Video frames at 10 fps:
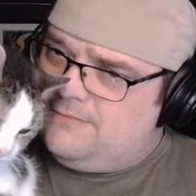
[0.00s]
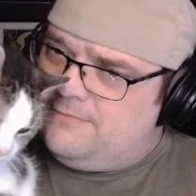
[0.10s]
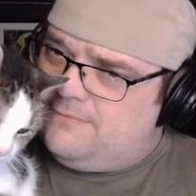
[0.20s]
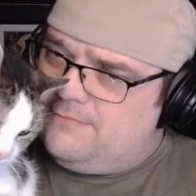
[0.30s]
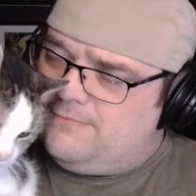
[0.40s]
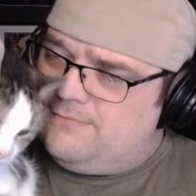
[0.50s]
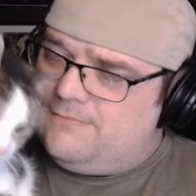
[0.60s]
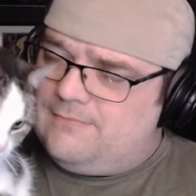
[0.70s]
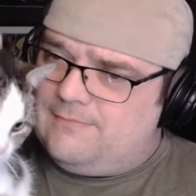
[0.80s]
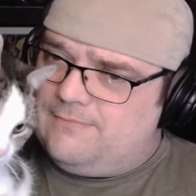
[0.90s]

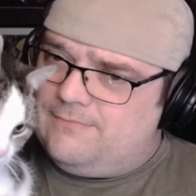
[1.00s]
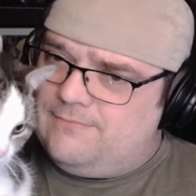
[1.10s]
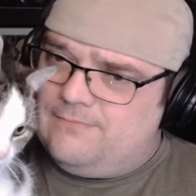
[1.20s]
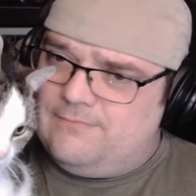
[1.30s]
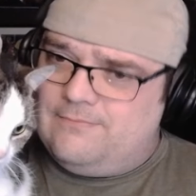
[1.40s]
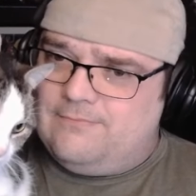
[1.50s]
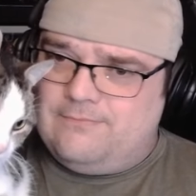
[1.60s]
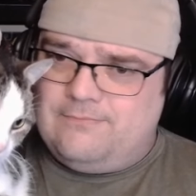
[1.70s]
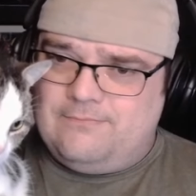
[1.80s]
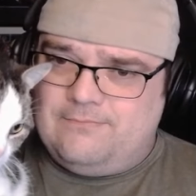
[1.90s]

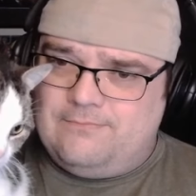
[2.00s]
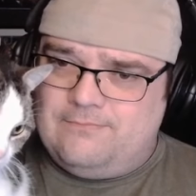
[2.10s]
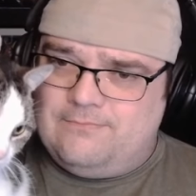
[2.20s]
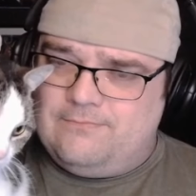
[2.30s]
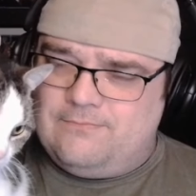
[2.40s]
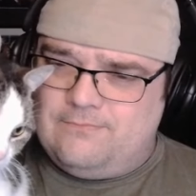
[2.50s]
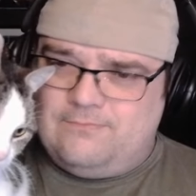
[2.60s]
(no one is talking)